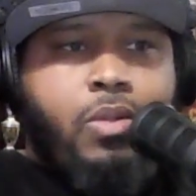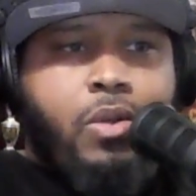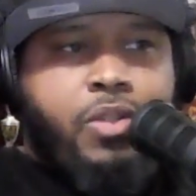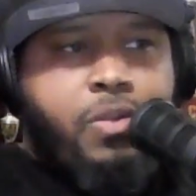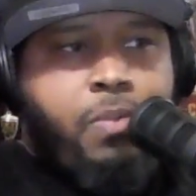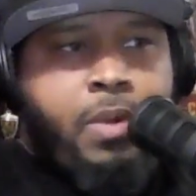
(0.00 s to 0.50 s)

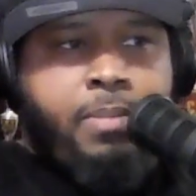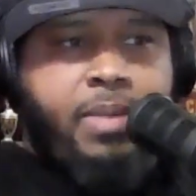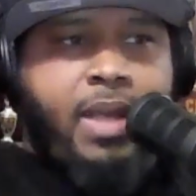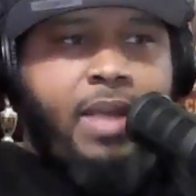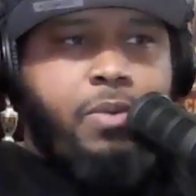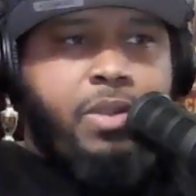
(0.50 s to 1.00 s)
So it's just one
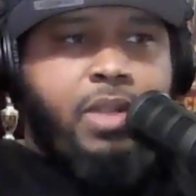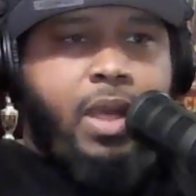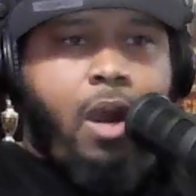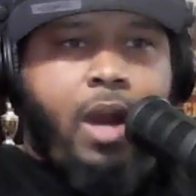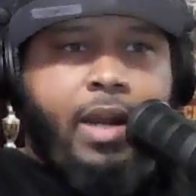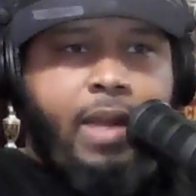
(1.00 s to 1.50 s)
of them things where it's
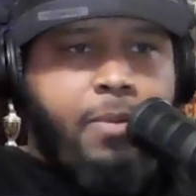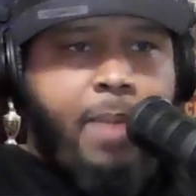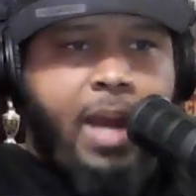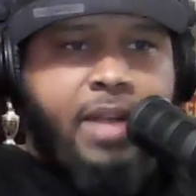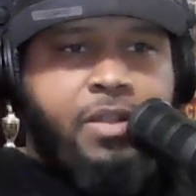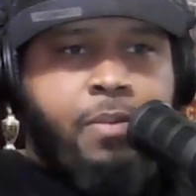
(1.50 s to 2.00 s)
like, all right,
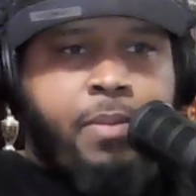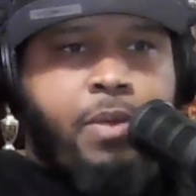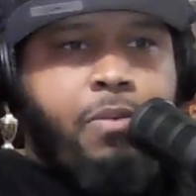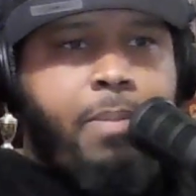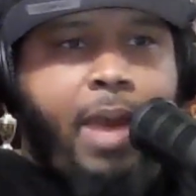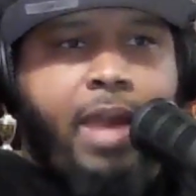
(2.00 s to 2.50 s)
everybody's
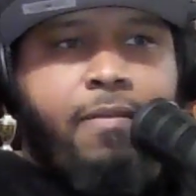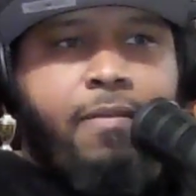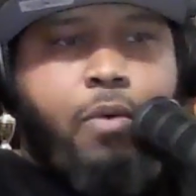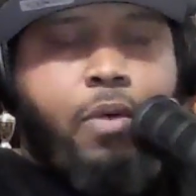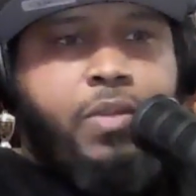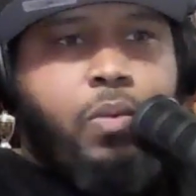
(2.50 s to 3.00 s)
commuting back
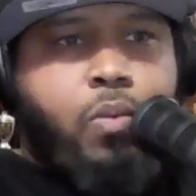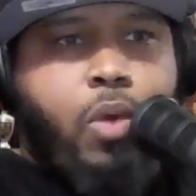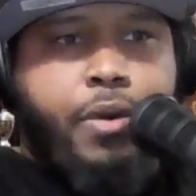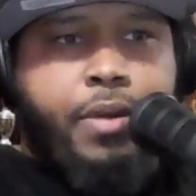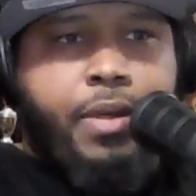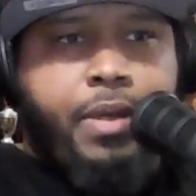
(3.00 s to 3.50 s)
and forth to
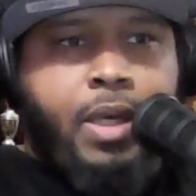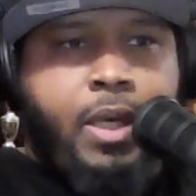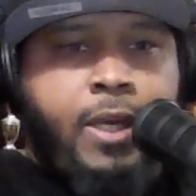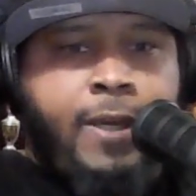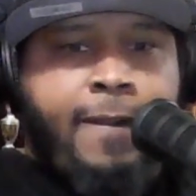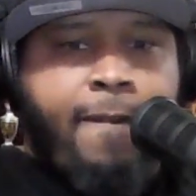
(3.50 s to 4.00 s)
work.
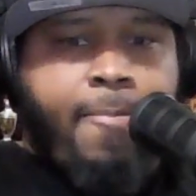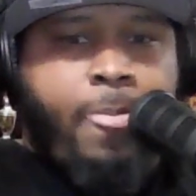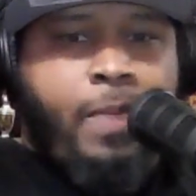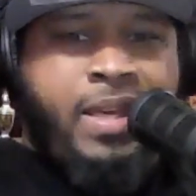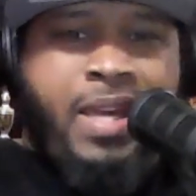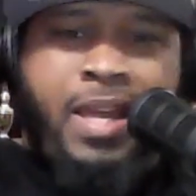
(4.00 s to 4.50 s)

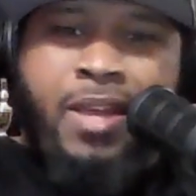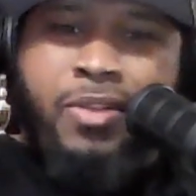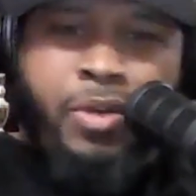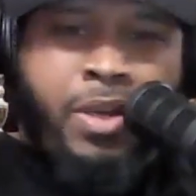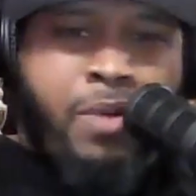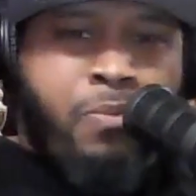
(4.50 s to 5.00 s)

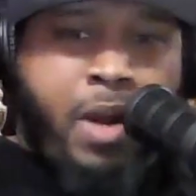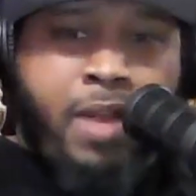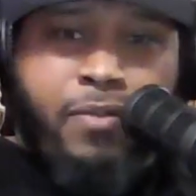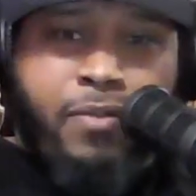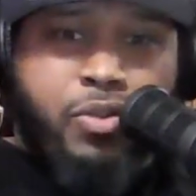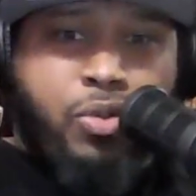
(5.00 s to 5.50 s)
Kids are getting
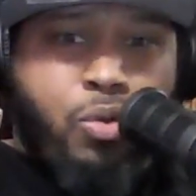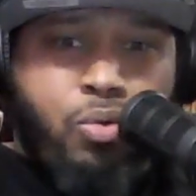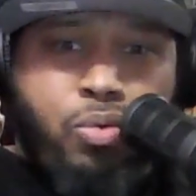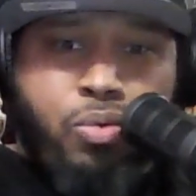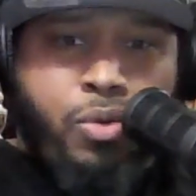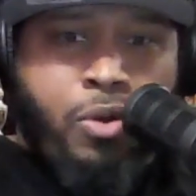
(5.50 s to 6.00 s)
ready for
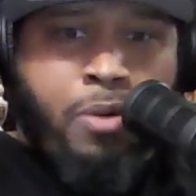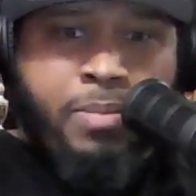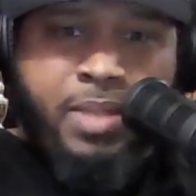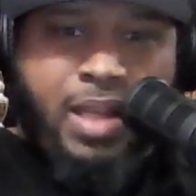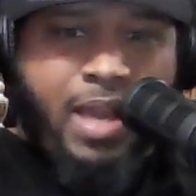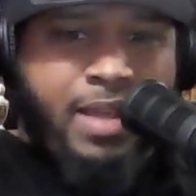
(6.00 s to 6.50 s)
school. You know what
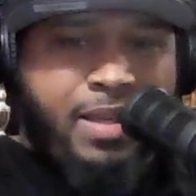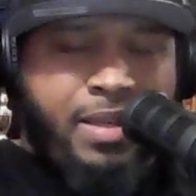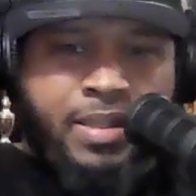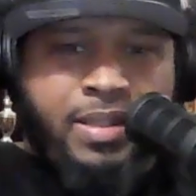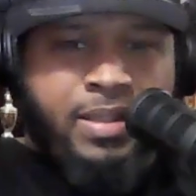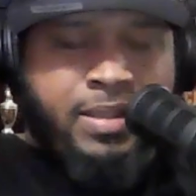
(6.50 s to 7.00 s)
I'm saying? Like,
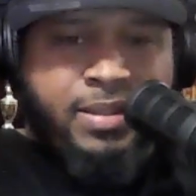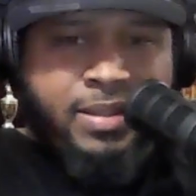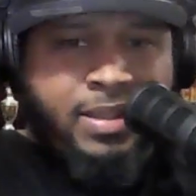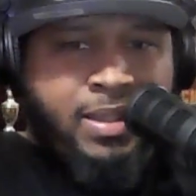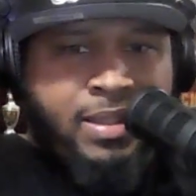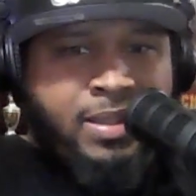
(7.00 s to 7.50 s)

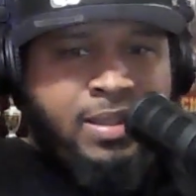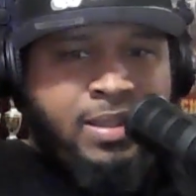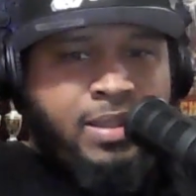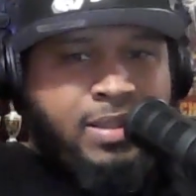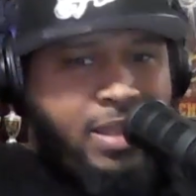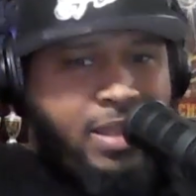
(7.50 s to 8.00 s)

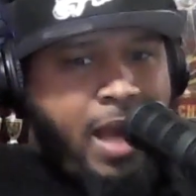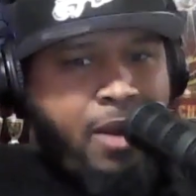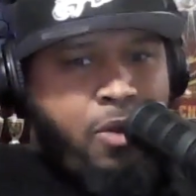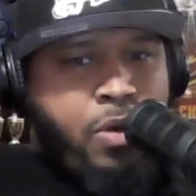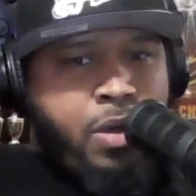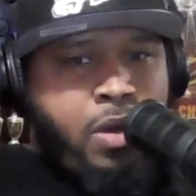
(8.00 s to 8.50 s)
it's a
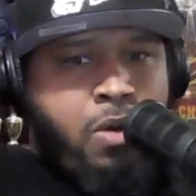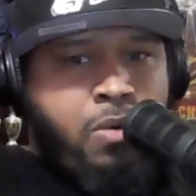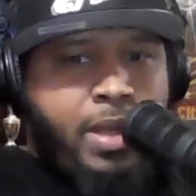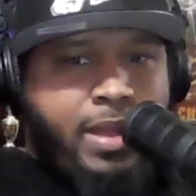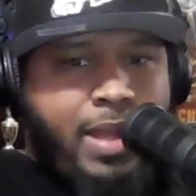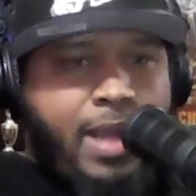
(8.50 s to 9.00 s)
lot going
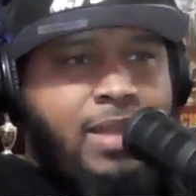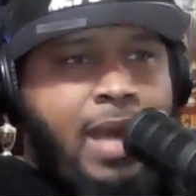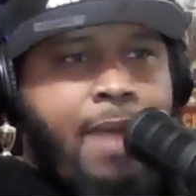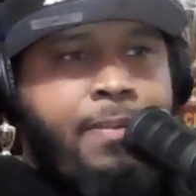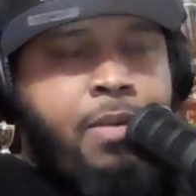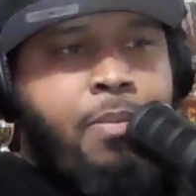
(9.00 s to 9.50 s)
on at that
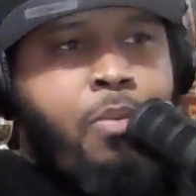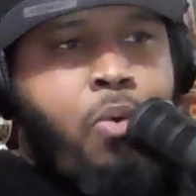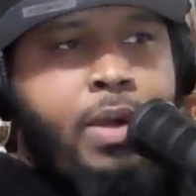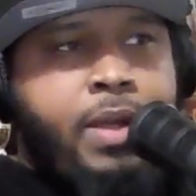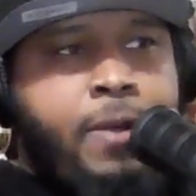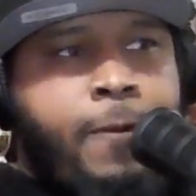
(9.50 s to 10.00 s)
time of the
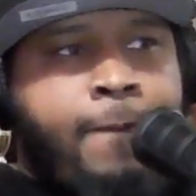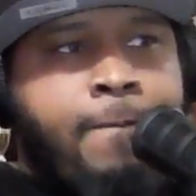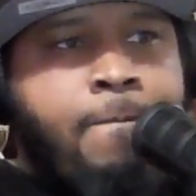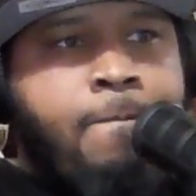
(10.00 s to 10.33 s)
morning.